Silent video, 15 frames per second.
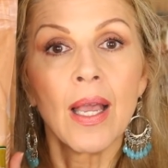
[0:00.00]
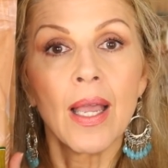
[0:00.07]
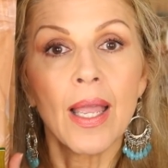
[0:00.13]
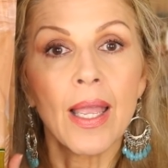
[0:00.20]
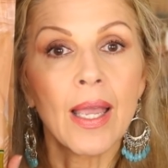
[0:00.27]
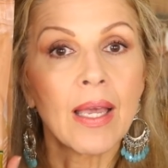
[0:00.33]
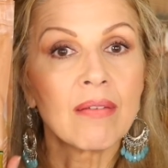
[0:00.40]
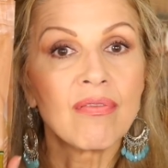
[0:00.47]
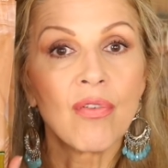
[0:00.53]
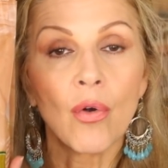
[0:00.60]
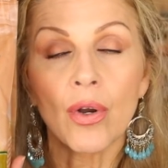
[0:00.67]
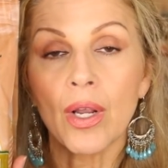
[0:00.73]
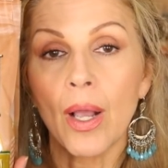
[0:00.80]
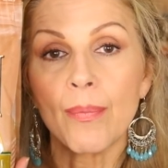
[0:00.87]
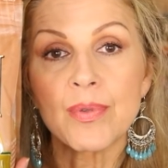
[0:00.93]
and
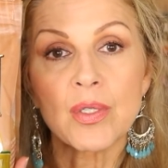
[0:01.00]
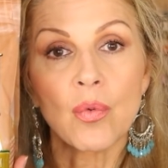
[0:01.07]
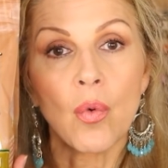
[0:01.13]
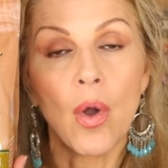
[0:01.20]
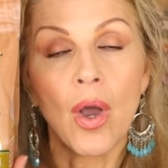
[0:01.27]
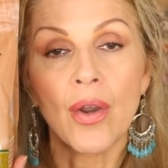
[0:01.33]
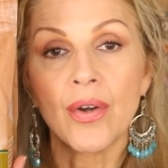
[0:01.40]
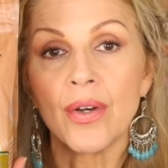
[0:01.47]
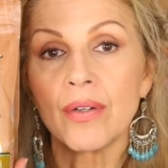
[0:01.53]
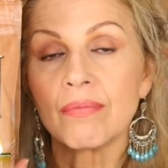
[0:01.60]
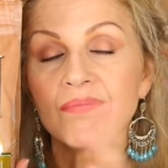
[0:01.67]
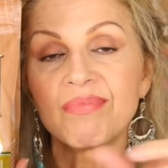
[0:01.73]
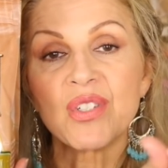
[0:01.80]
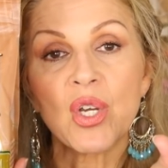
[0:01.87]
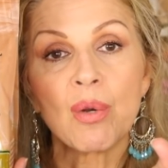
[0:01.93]
4 cups of
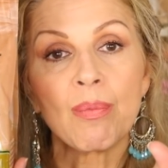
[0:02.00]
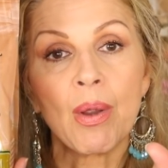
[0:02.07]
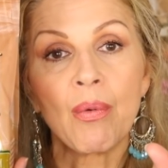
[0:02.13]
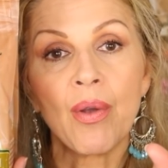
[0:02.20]
water, turn my